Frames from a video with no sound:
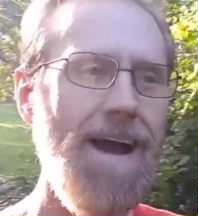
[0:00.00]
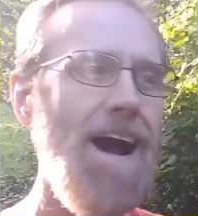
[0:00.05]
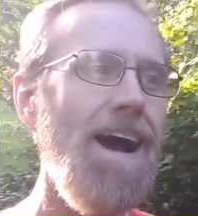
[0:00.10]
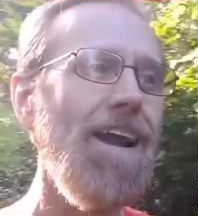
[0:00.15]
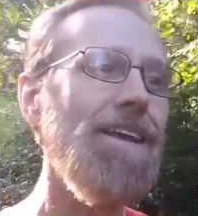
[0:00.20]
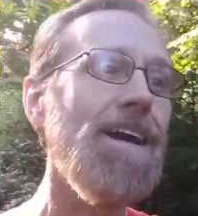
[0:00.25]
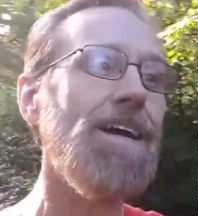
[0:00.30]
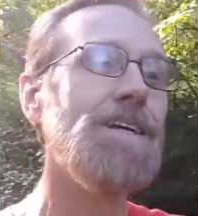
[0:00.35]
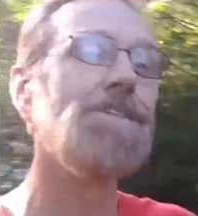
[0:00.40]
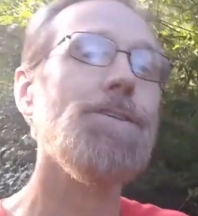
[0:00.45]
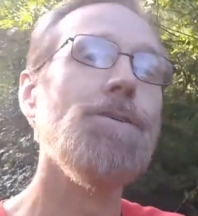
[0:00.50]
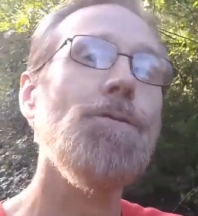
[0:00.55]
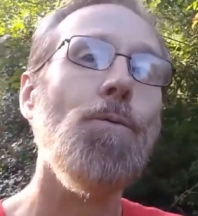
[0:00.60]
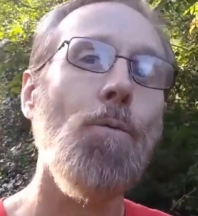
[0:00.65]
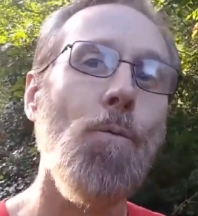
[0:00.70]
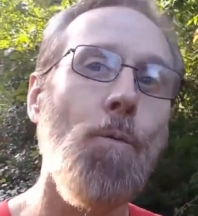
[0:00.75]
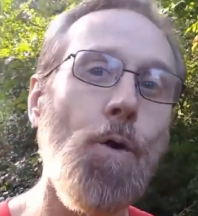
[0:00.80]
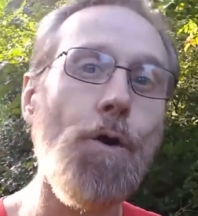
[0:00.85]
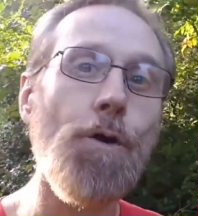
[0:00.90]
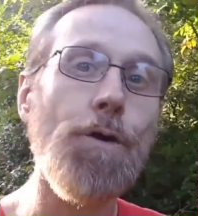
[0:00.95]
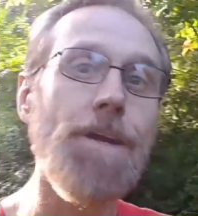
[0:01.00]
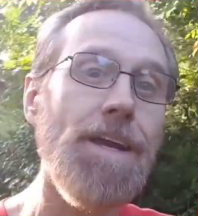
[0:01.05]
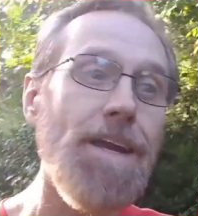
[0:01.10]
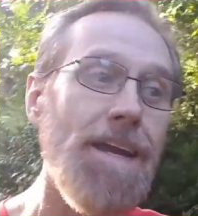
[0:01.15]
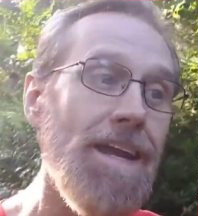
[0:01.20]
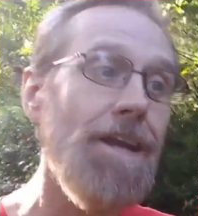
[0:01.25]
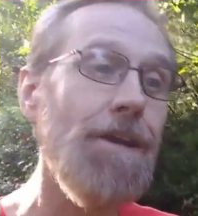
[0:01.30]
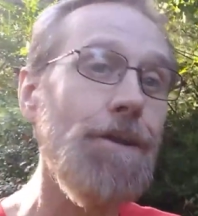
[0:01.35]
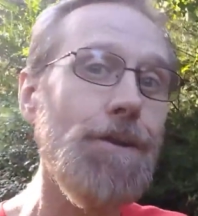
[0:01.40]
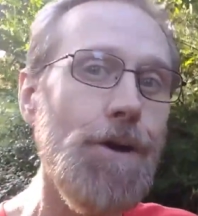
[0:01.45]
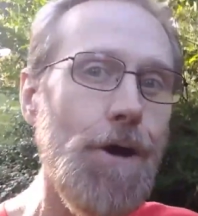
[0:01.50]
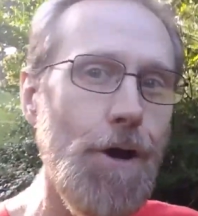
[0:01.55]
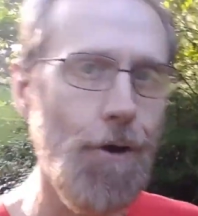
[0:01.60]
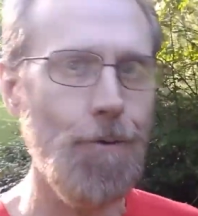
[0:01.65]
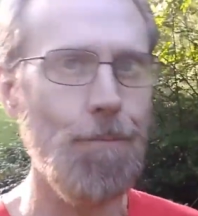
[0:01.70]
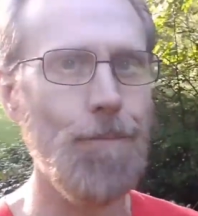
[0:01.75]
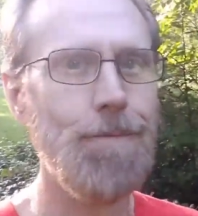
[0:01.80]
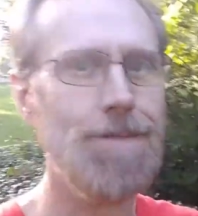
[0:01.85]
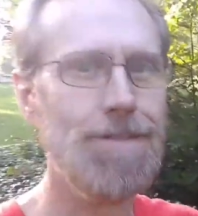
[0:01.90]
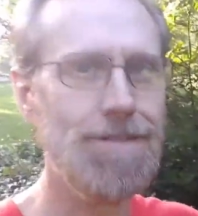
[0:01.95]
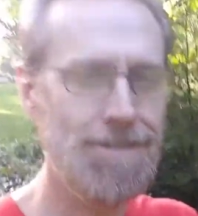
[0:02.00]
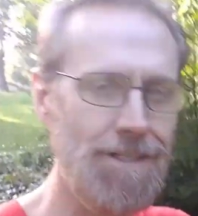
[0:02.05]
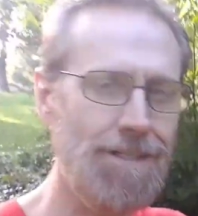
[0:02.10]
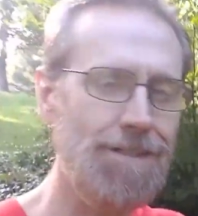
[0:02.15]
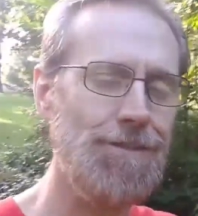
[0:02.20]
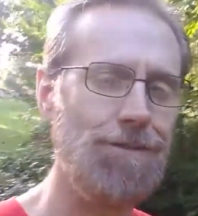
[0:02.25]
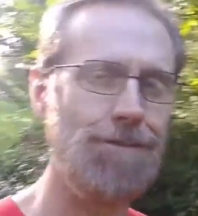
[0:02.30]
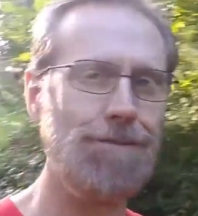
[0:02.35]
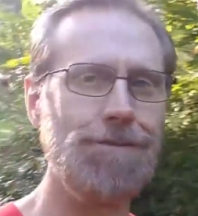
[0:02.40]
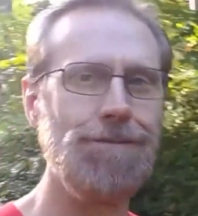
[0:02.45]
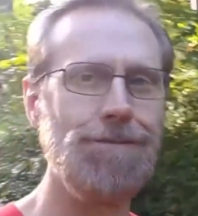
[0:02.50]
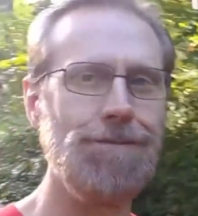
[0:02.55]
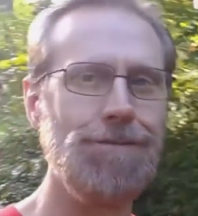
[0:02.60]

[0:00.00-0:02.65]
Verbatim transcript: How do you actually work in your home? Stay tuned.